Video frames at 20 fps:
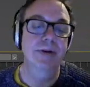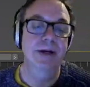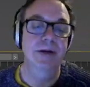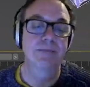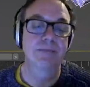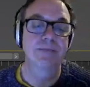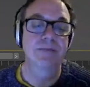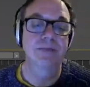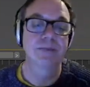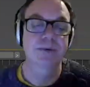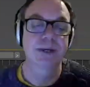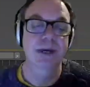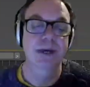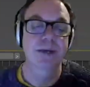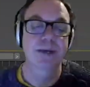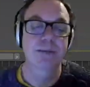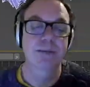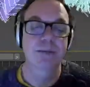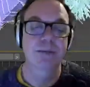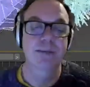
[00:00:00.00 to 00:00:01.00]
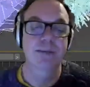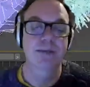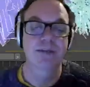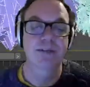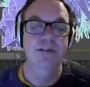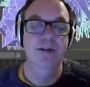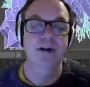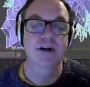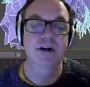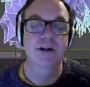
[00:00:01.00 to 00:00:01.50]
So we end up with this
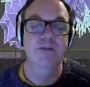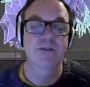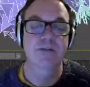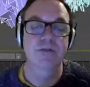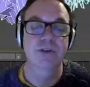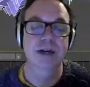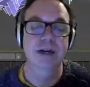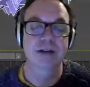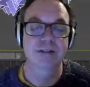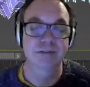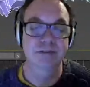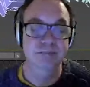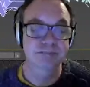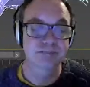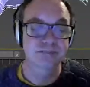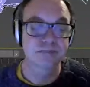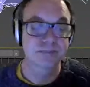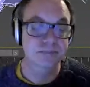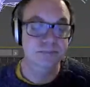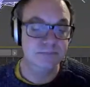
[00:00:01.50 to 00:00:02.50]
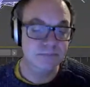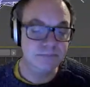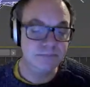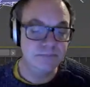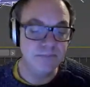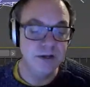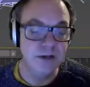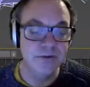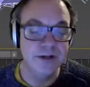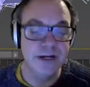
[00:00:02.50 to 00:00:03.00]
kind of effect.
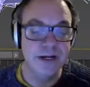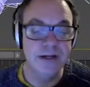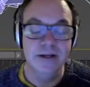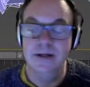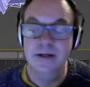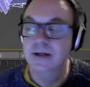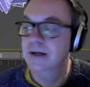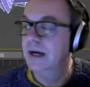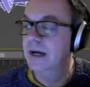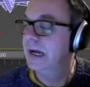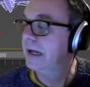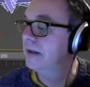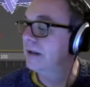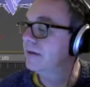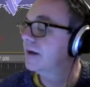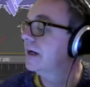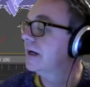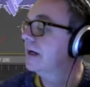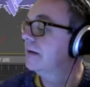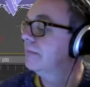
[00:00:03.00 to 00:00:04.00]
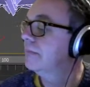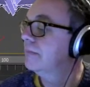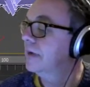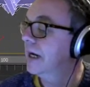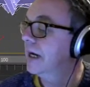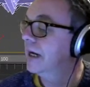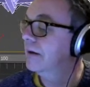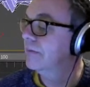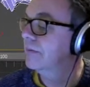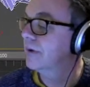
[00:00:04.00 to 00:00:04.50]
Okay, and
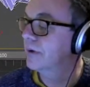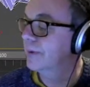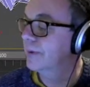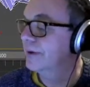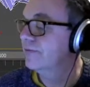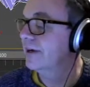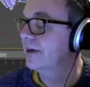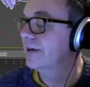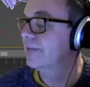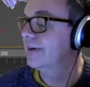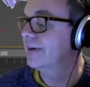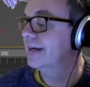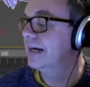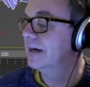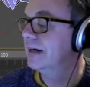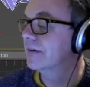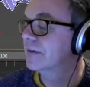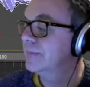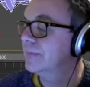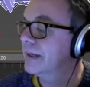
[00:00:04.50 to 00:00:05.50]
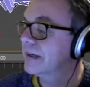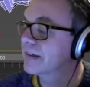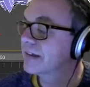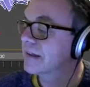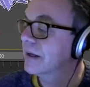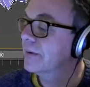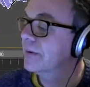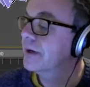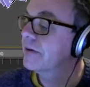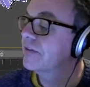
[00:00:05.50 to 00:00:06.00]
I won't render it now, it's being
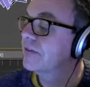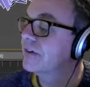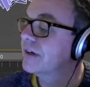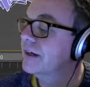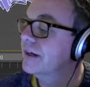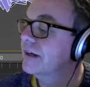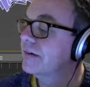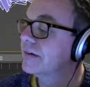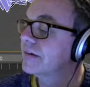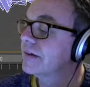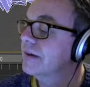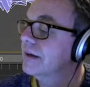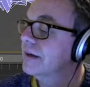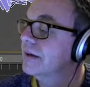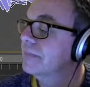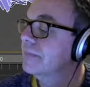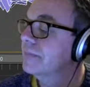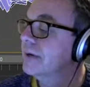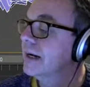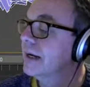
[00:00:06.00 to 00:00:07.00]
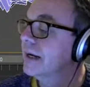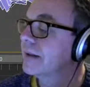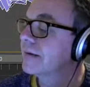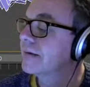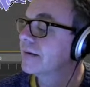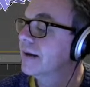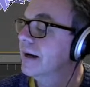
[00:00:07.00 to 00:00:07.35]
slow enough as it is, but